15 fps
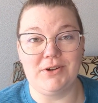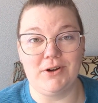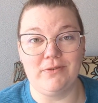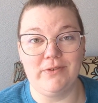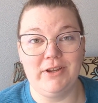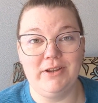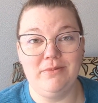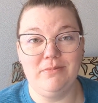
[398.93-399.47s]

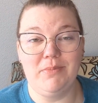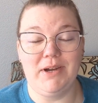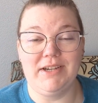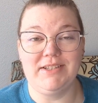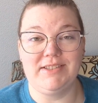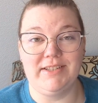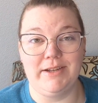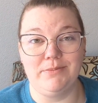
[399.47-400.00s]
Starving by
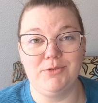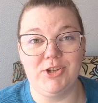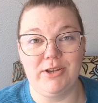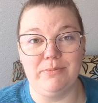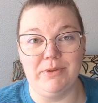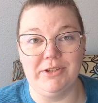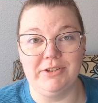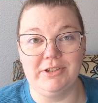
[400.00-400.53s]
Sam J.
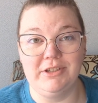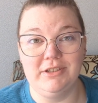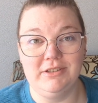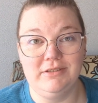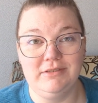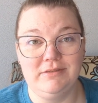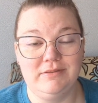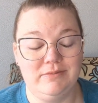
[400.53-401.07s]
Miller.